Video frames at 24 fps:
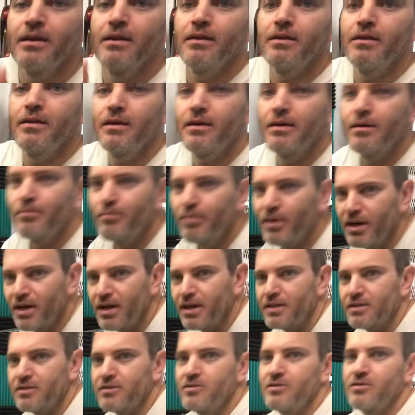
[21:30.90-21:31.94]
the
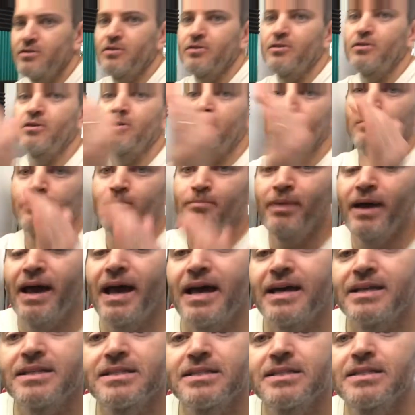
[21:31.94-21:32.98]
butter,
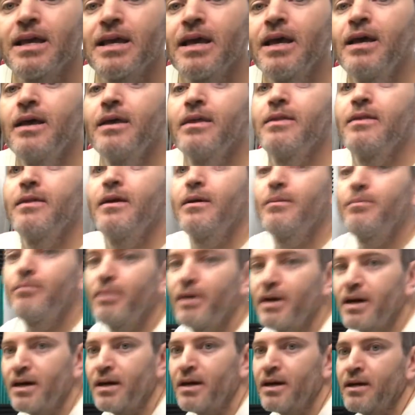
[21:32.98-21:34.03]
pass the
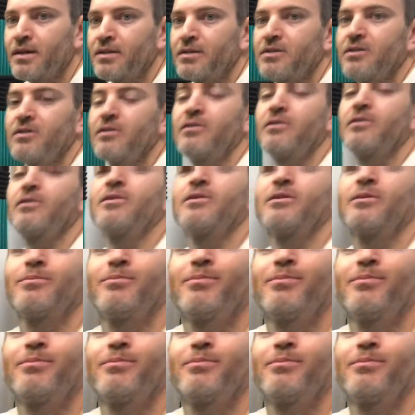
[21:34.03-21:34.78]
butter,